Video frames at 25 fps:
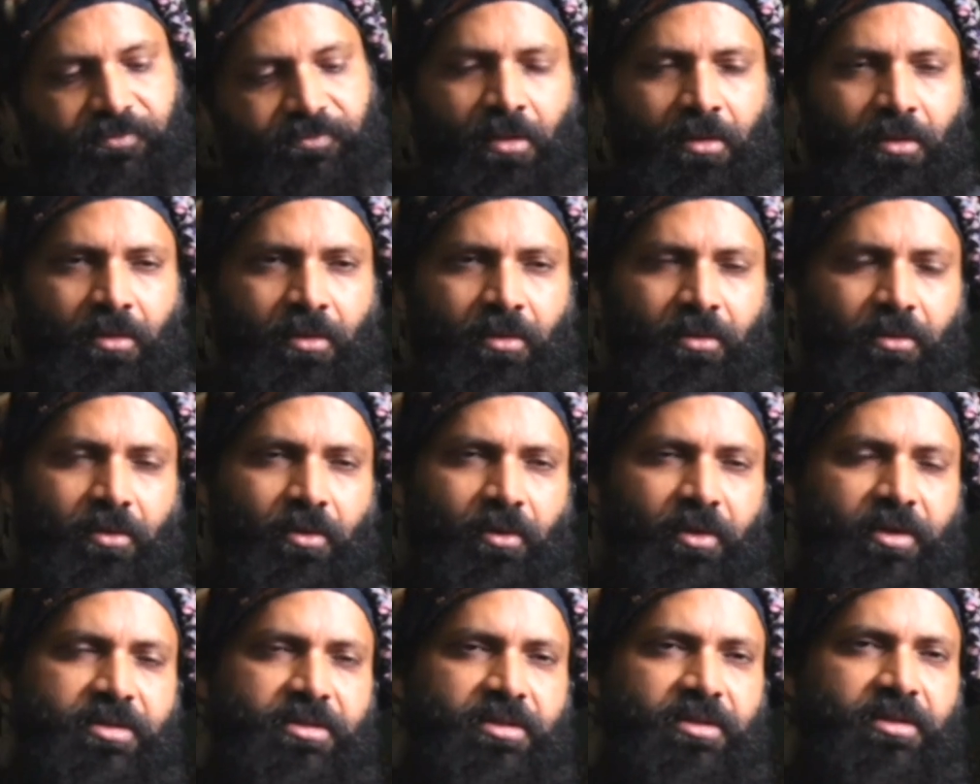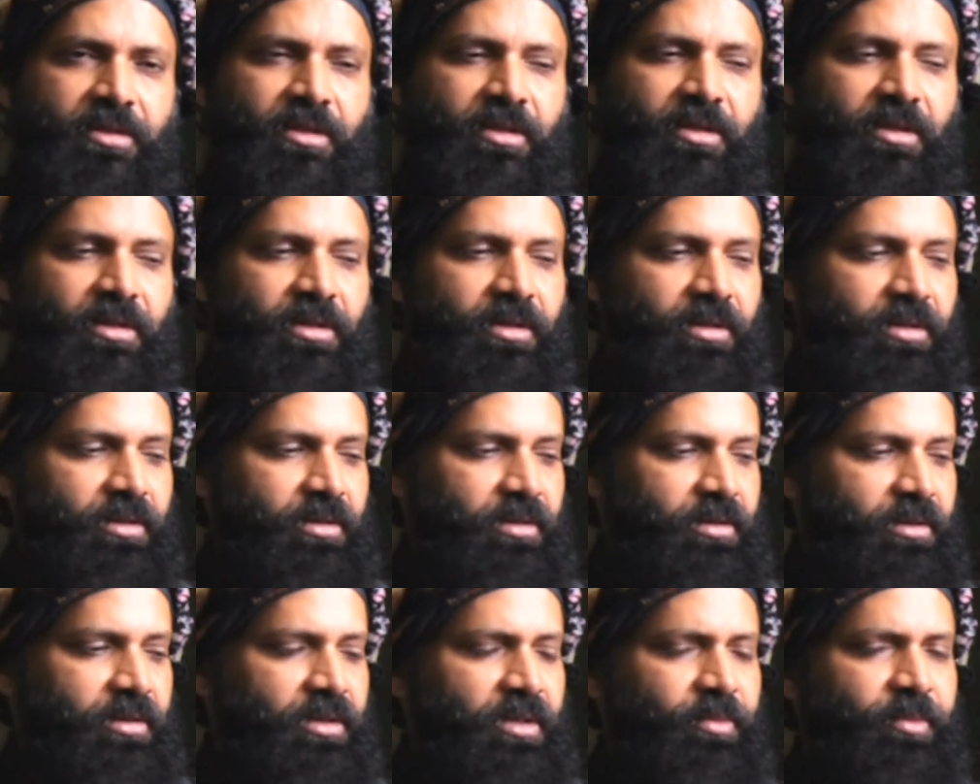Though it's a
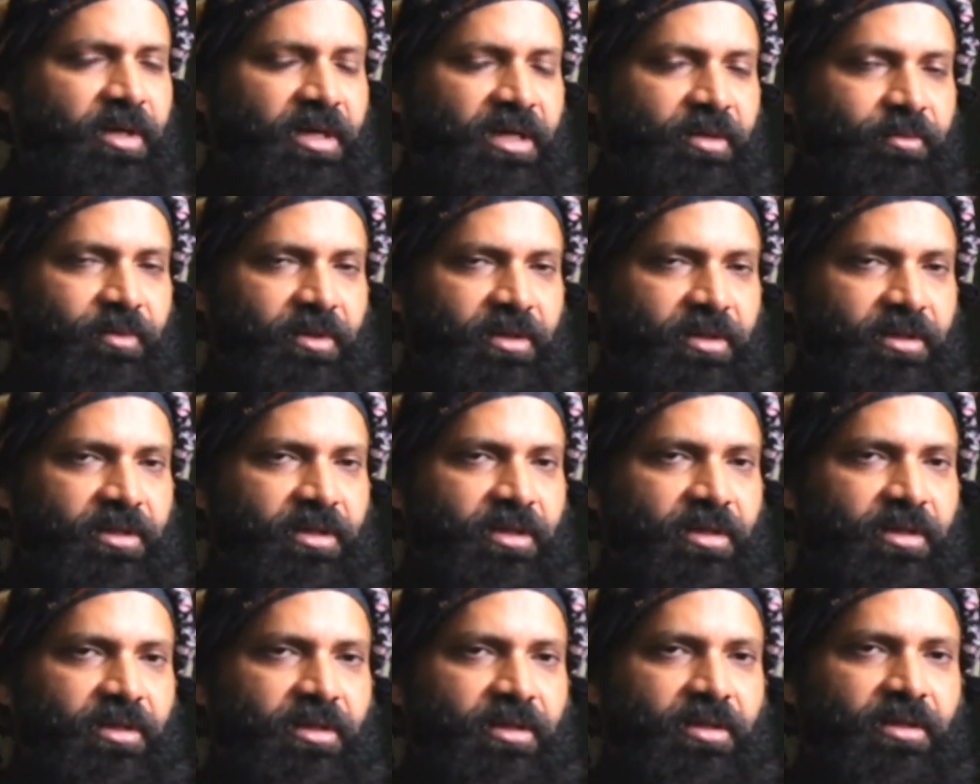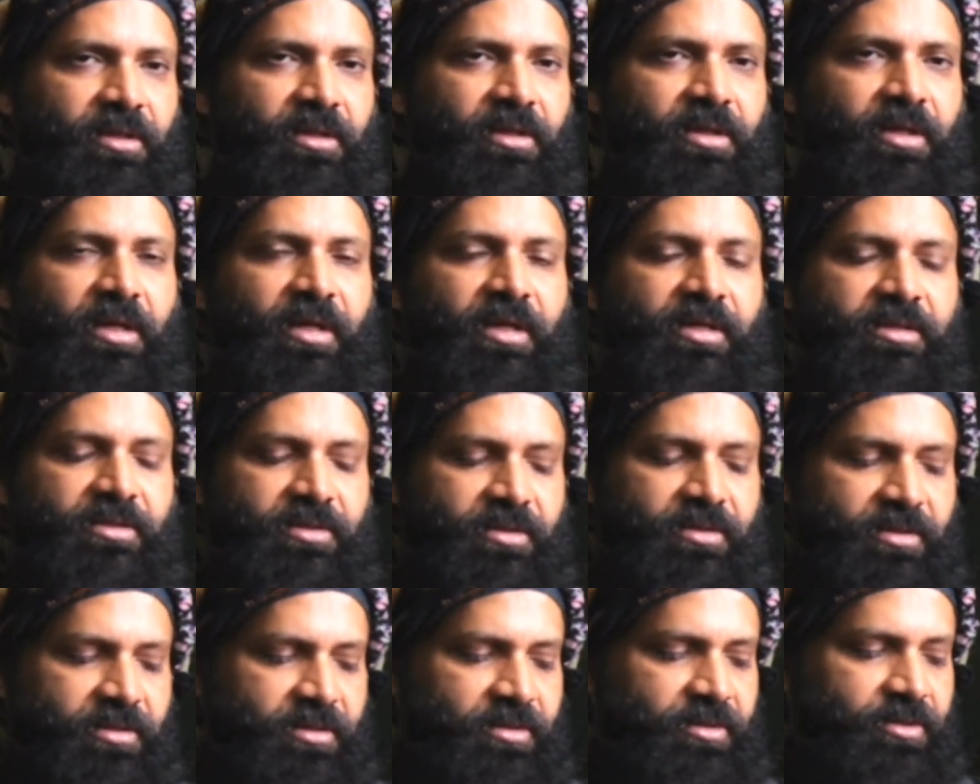debatable thing
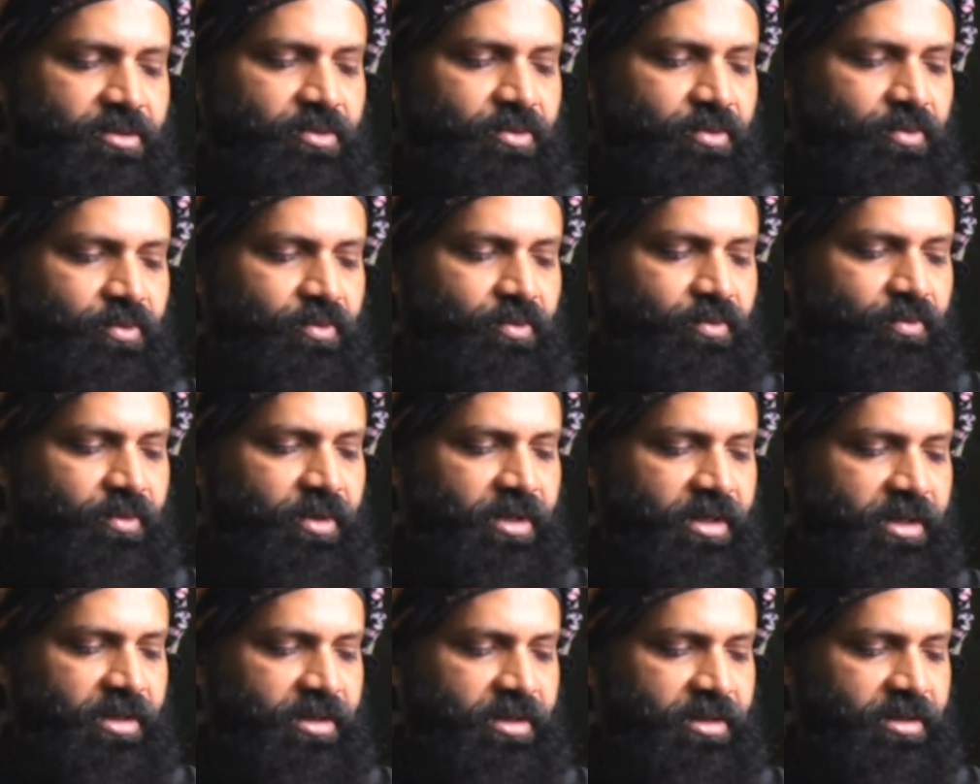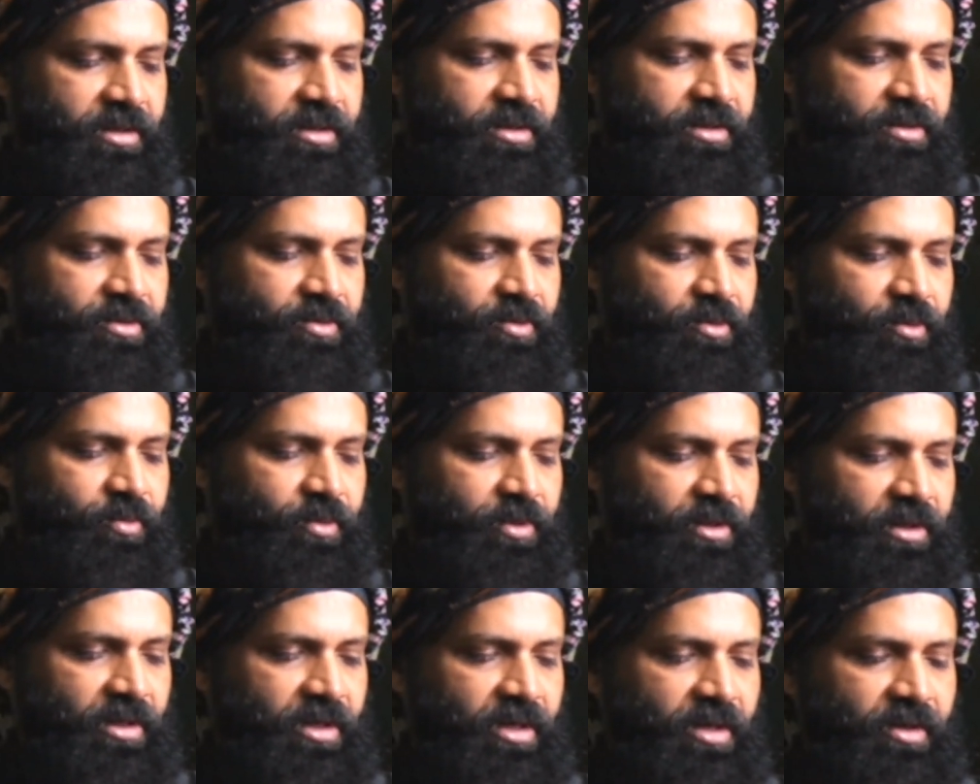as to what should be
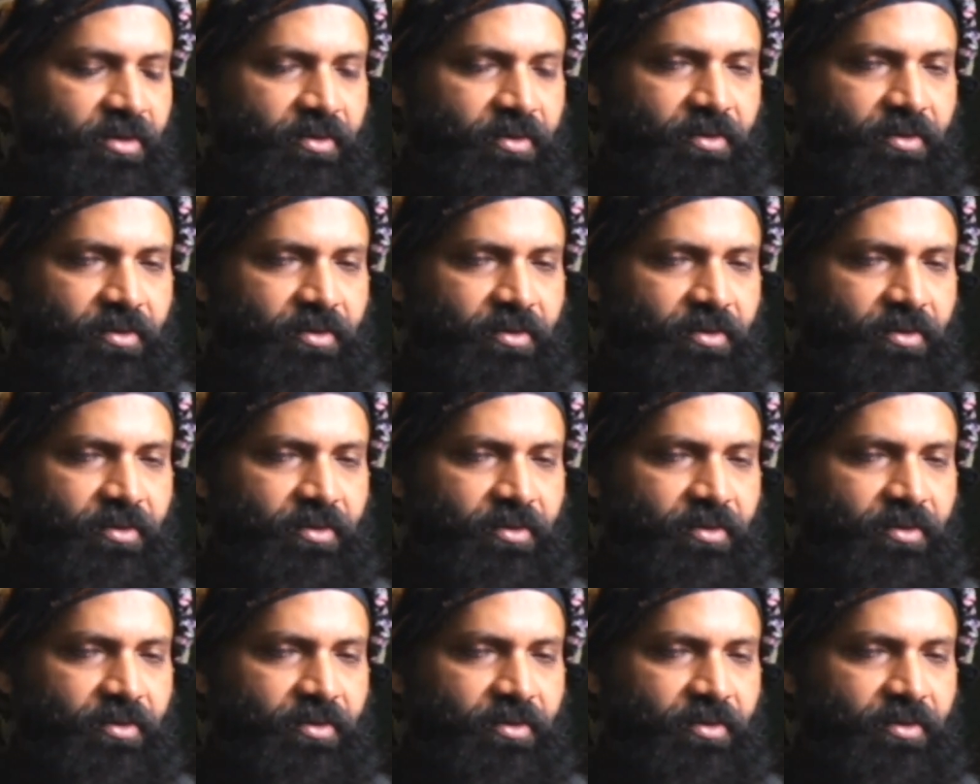allowed and